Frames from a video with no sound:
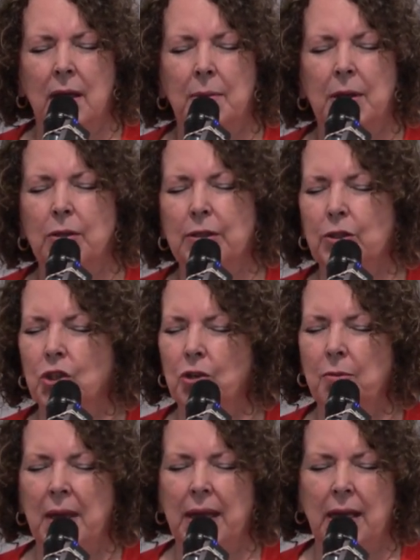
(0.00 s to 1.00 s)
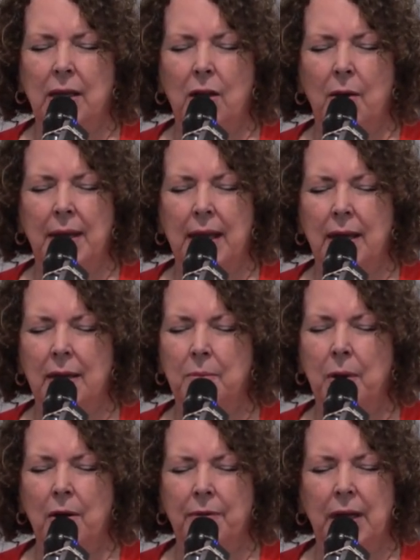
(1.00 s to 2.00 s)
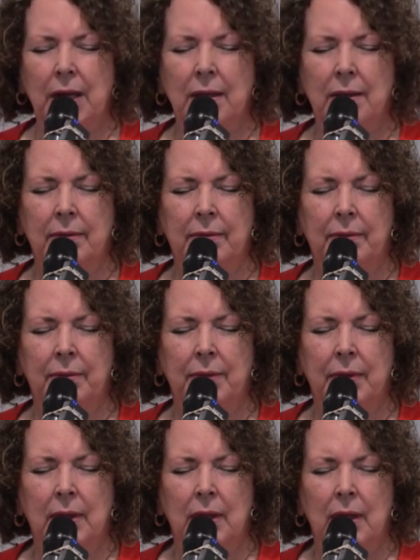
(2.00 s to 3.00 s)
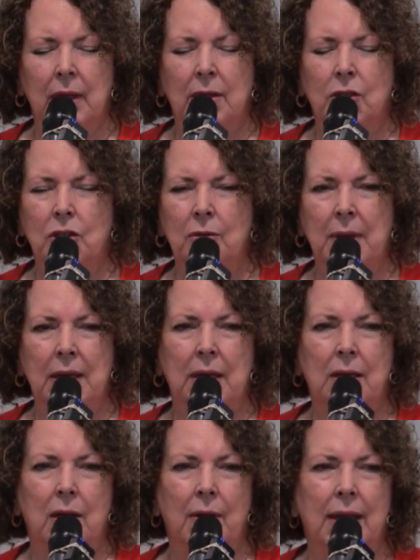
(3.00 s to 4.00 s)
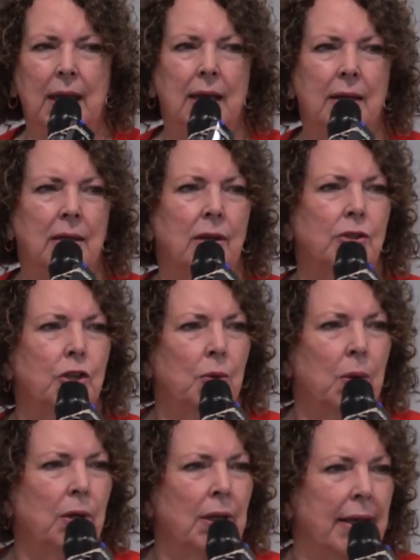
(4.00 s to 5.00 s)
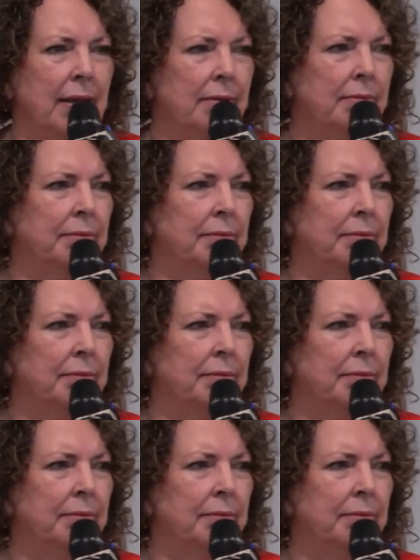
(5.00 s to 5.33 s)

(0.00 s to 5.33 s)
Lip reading: because too many are going out in poverty, too many are going out too early.